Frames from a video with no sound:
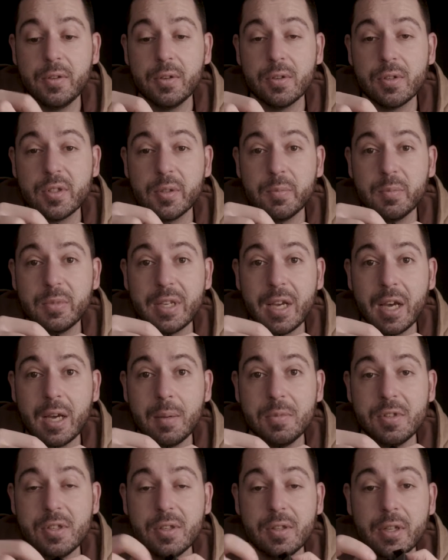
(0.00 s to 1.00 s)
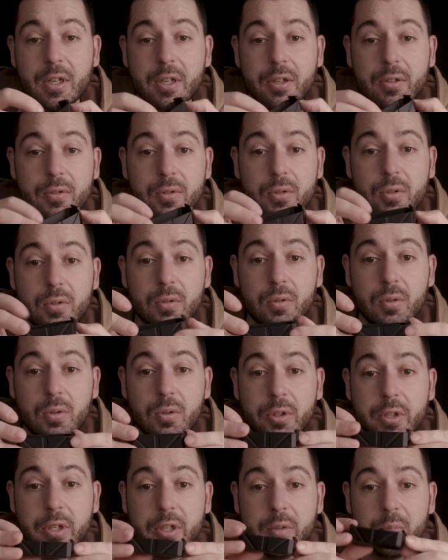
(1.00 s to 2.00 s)
There's some tabs in there to
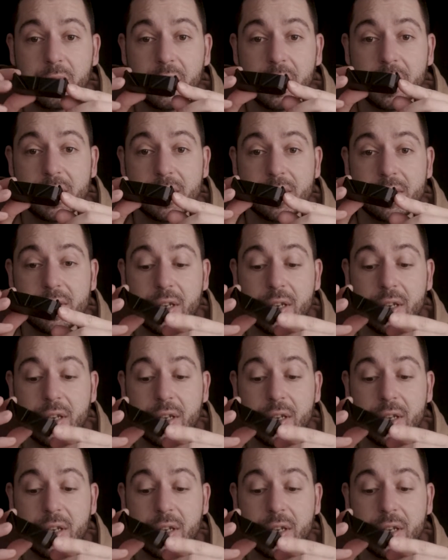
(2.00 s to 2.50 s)
hold it in place.